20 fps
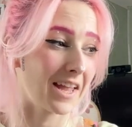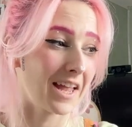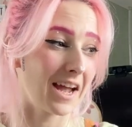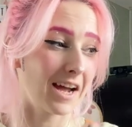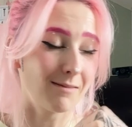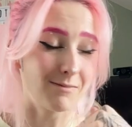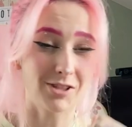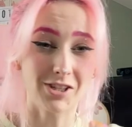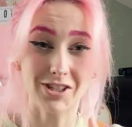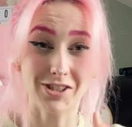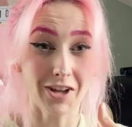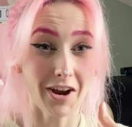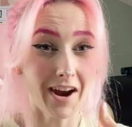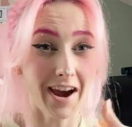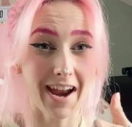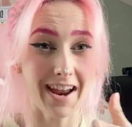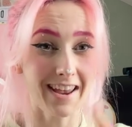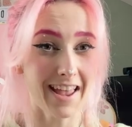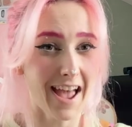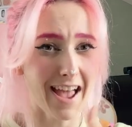I'm so
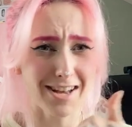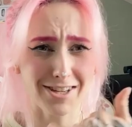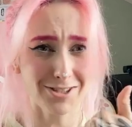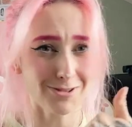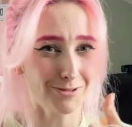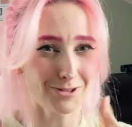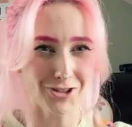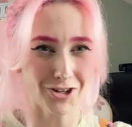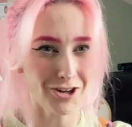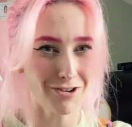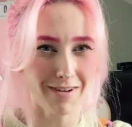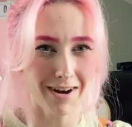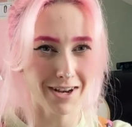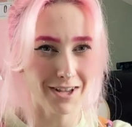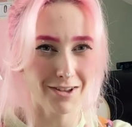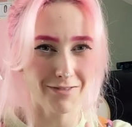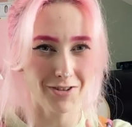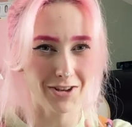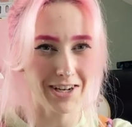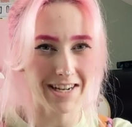sorry. Yeah, someone should have rang
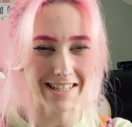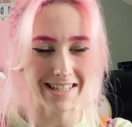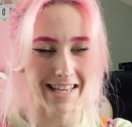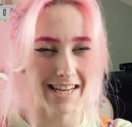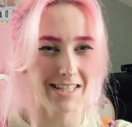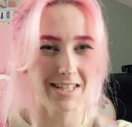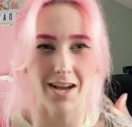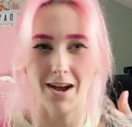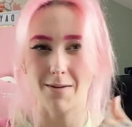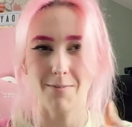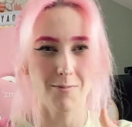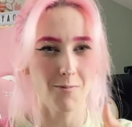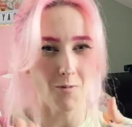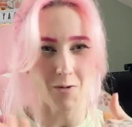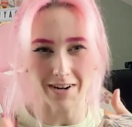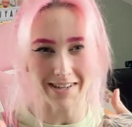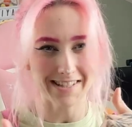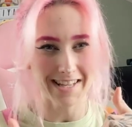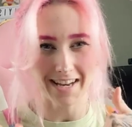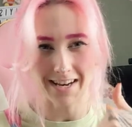you a few days later.
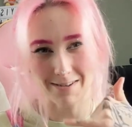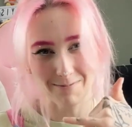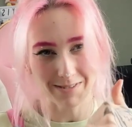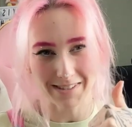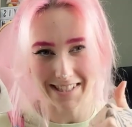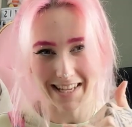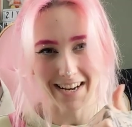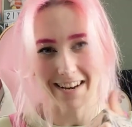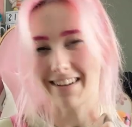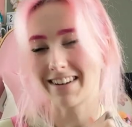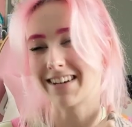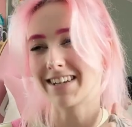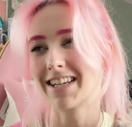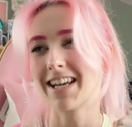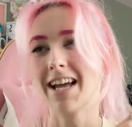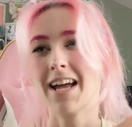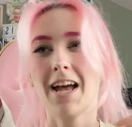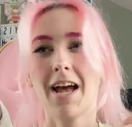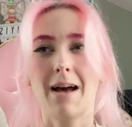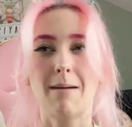One second.
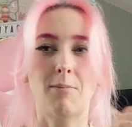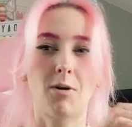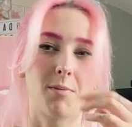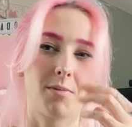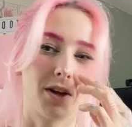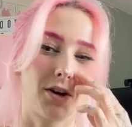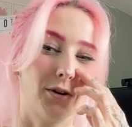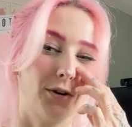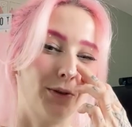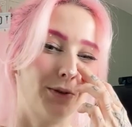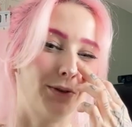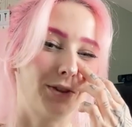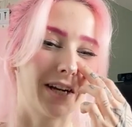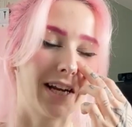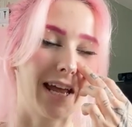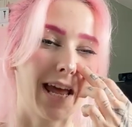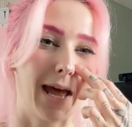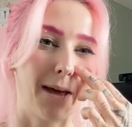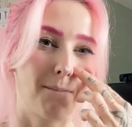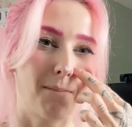Put me on hold and
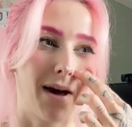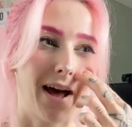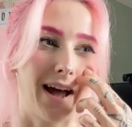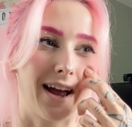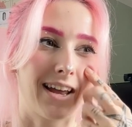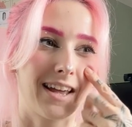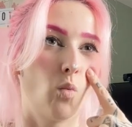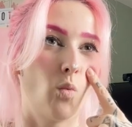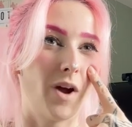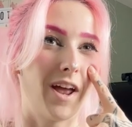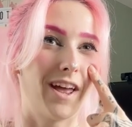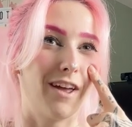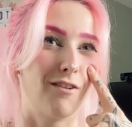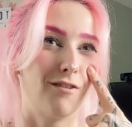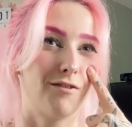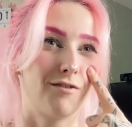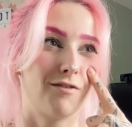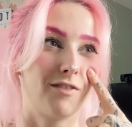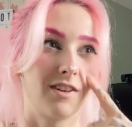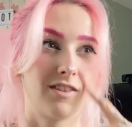came back
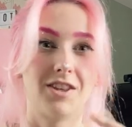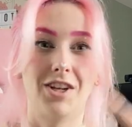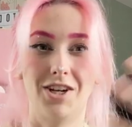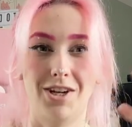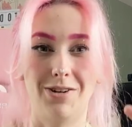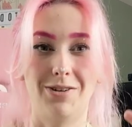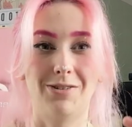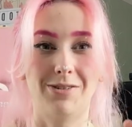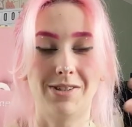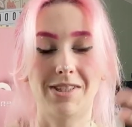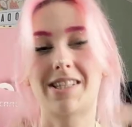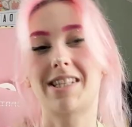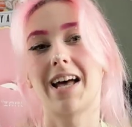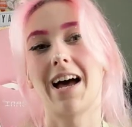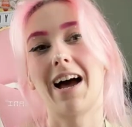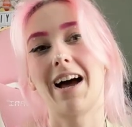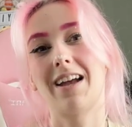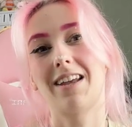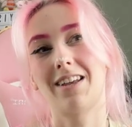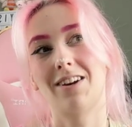with the news
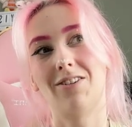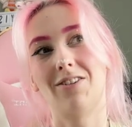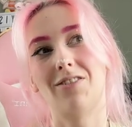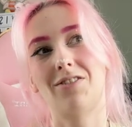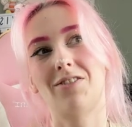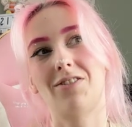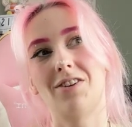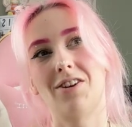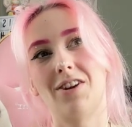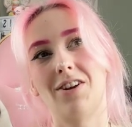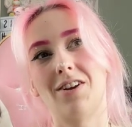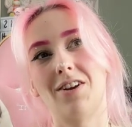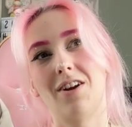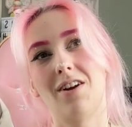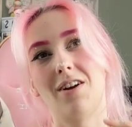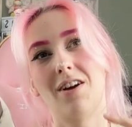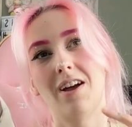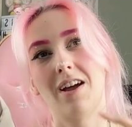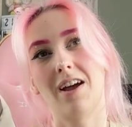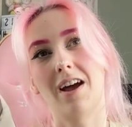that, you know,
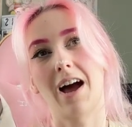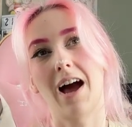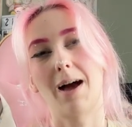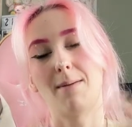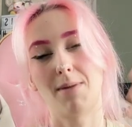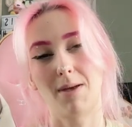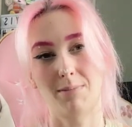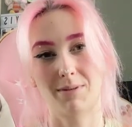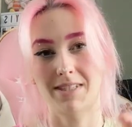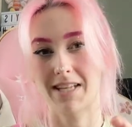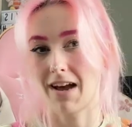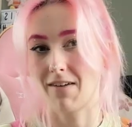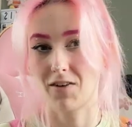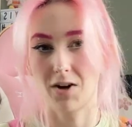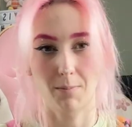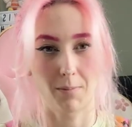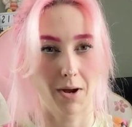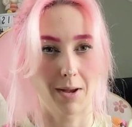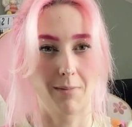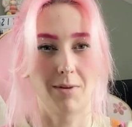I'm able to have an
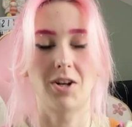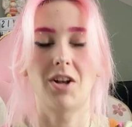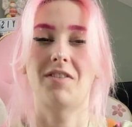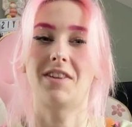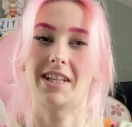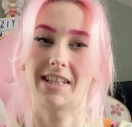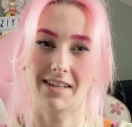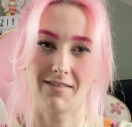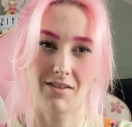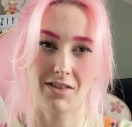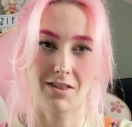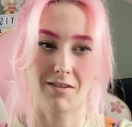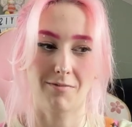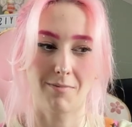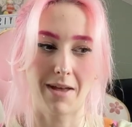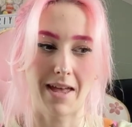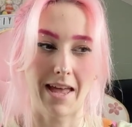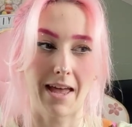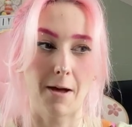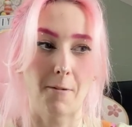appointment on the 11th of
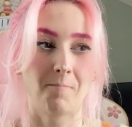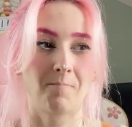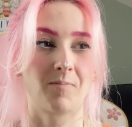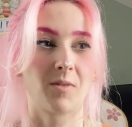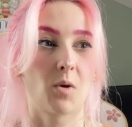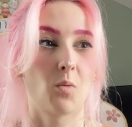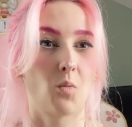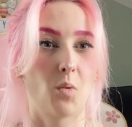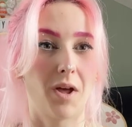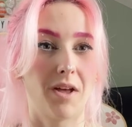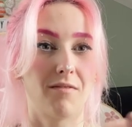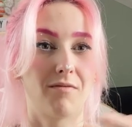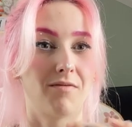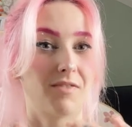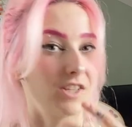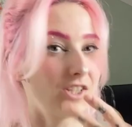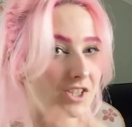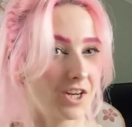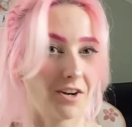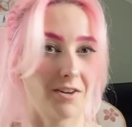May with
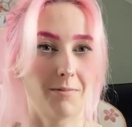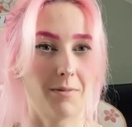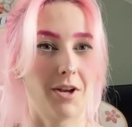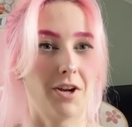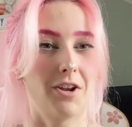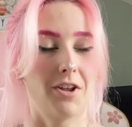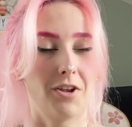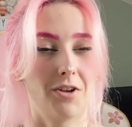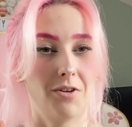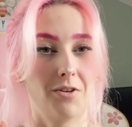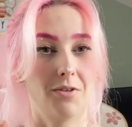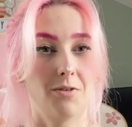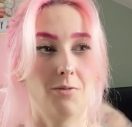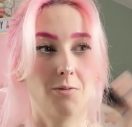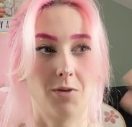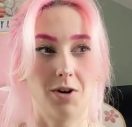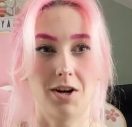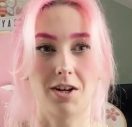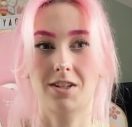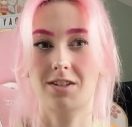this gentleman who
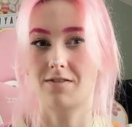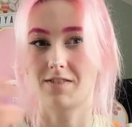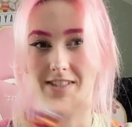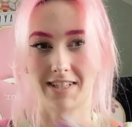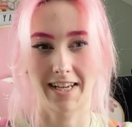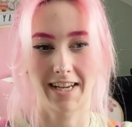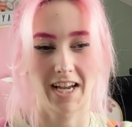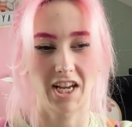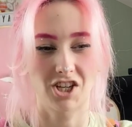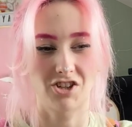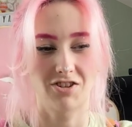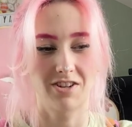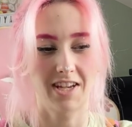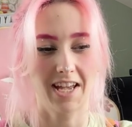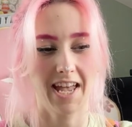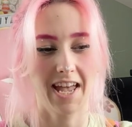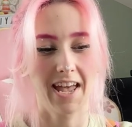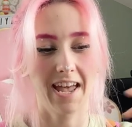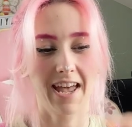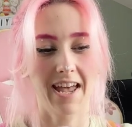works for Psychiatry
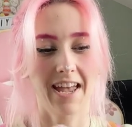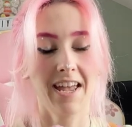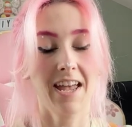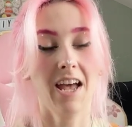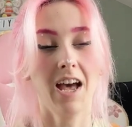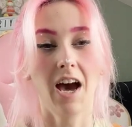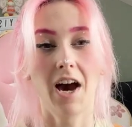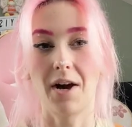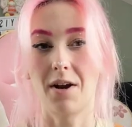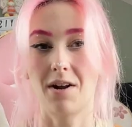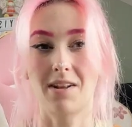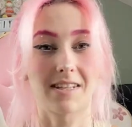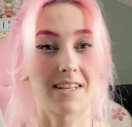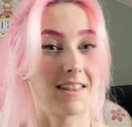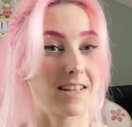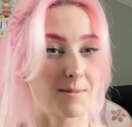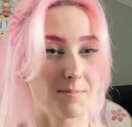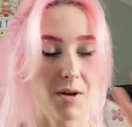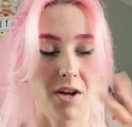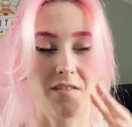UK. And I was like,
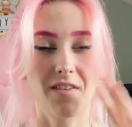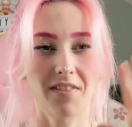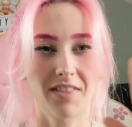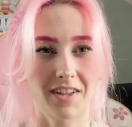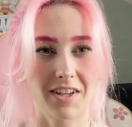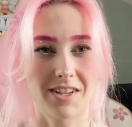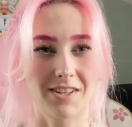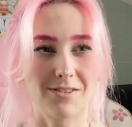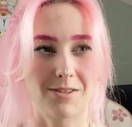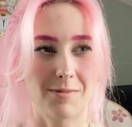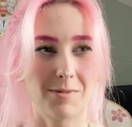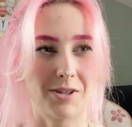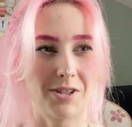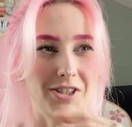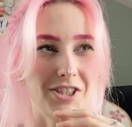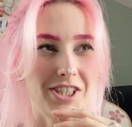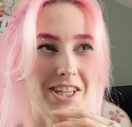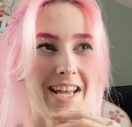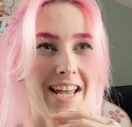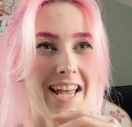that's perfect, thank you so much.